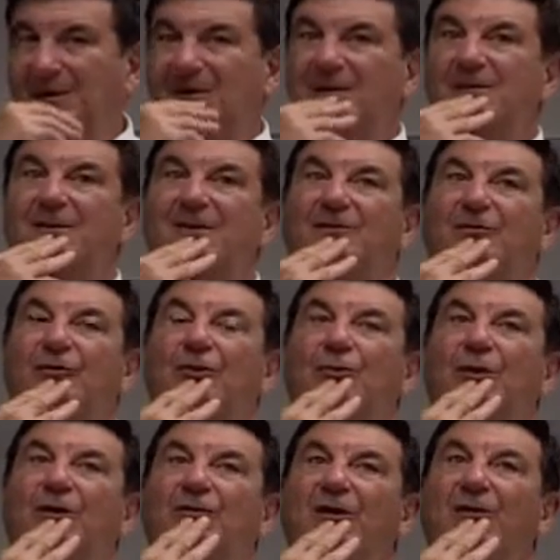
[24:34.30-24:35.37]
That's a good
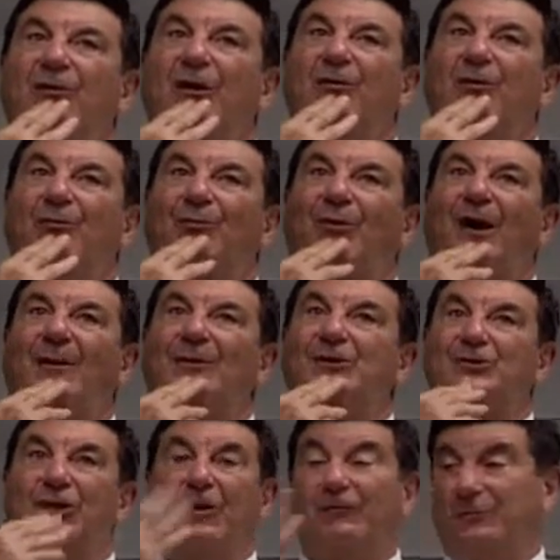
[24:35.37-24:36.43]
question. I, w- I would probably
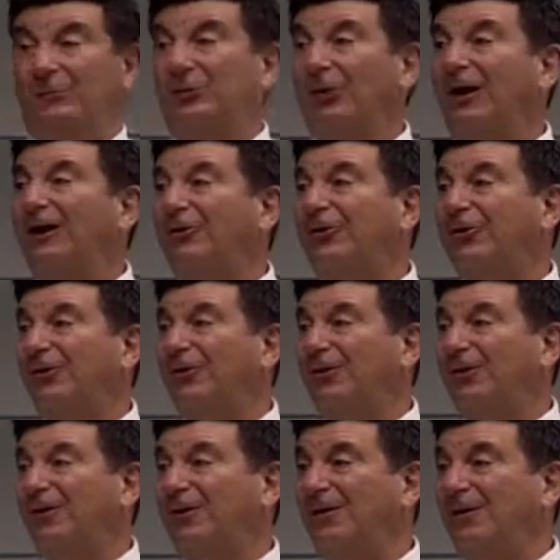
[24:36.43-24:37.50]
start off with Moon Landrieu.
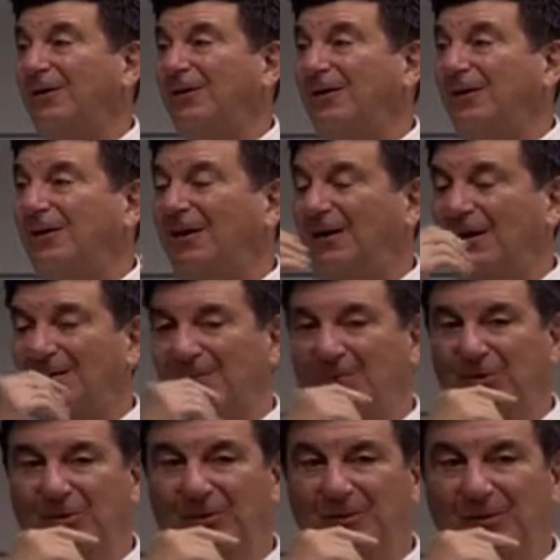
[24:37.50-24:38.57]
Uh,
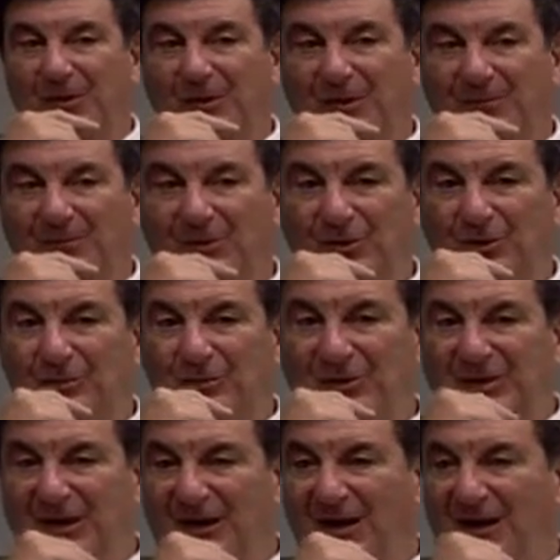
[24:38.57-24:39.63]
Moon, Moon was
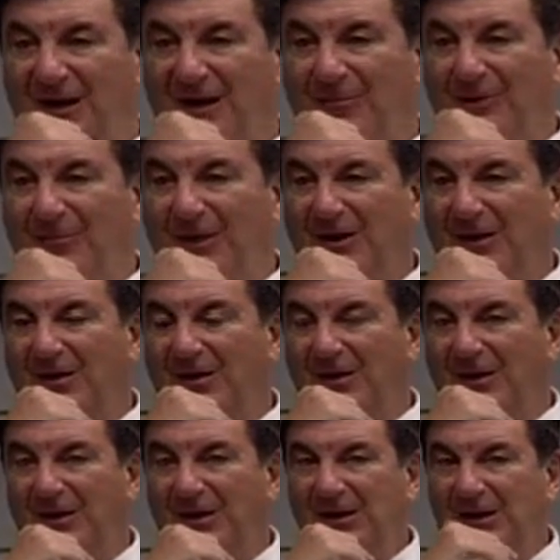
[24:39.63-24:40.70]
a dynamic mayor.
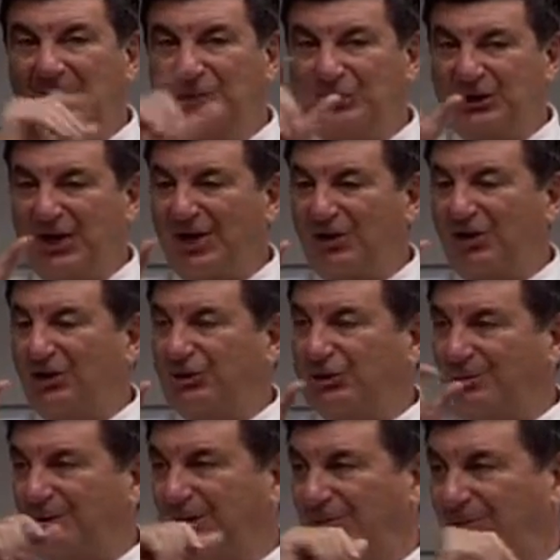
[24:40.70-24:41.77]
He was that close
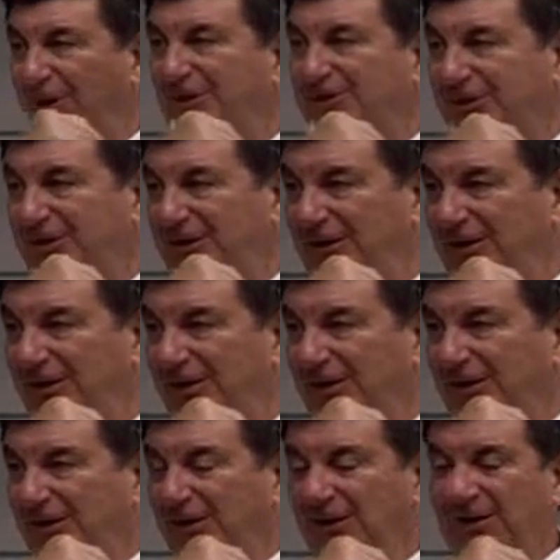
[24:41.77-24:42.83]
to being president
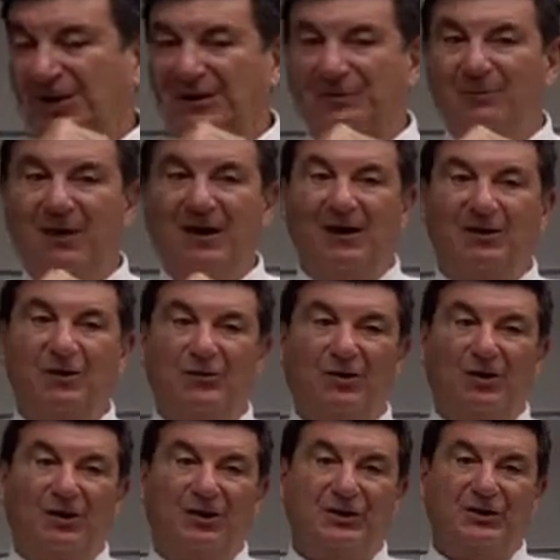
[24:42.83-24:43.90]
as mayor of New
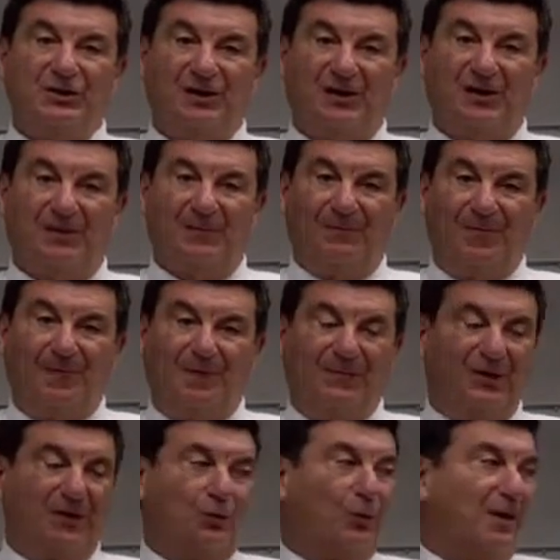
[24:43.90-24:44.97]
Orleans, he um,
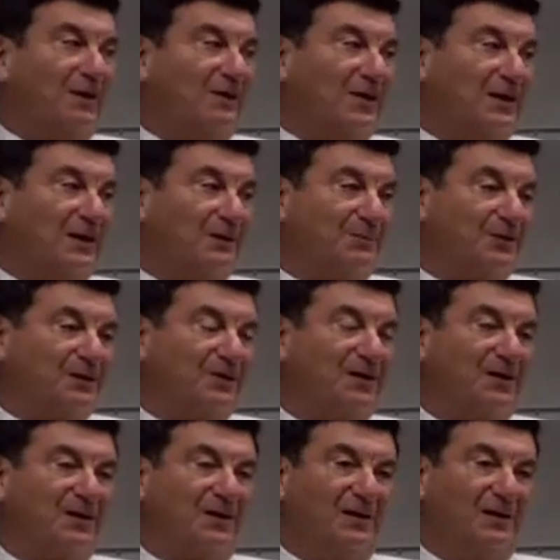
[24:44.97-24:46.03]
did great things,
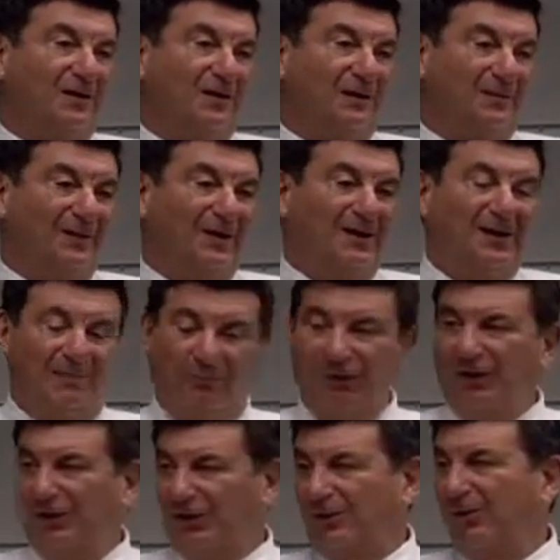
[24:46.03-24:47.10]
particularly um, in
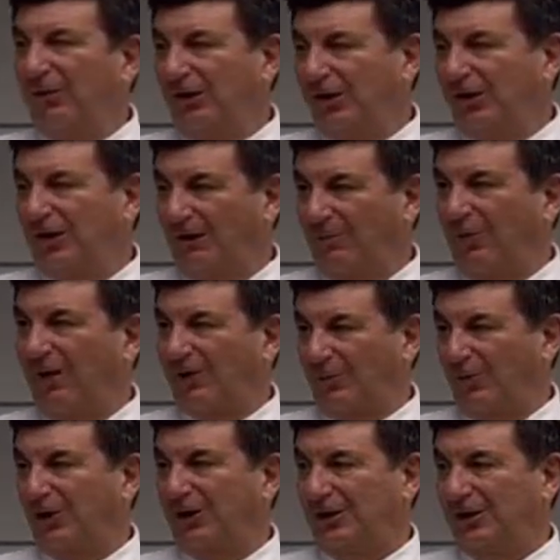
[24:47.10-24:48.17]
bringing the community together, black and
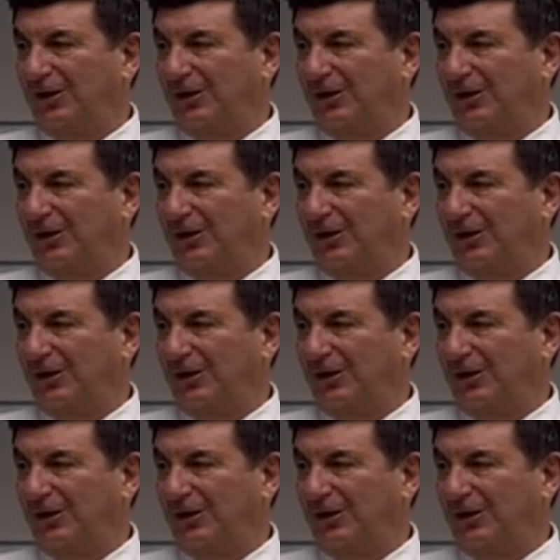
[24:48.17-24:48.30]
white.